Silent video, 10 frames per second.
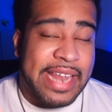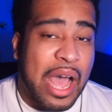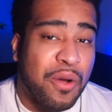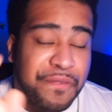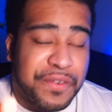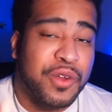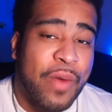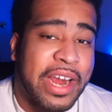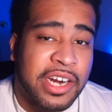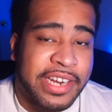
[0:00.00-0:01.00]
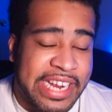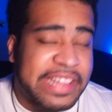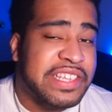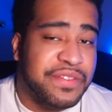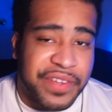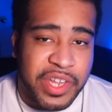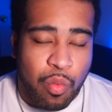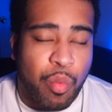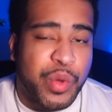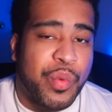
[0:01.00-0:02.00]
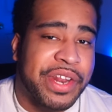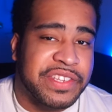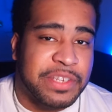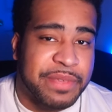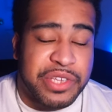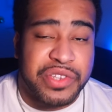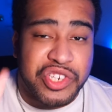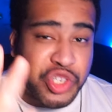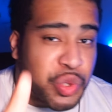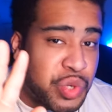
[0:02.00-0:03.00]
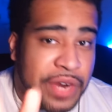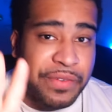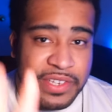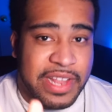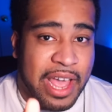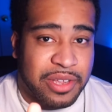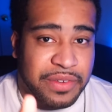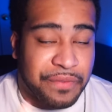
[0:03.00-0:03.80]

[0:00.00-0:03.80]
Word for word: Now, for the record, in this video, what we witness is me using two different styles of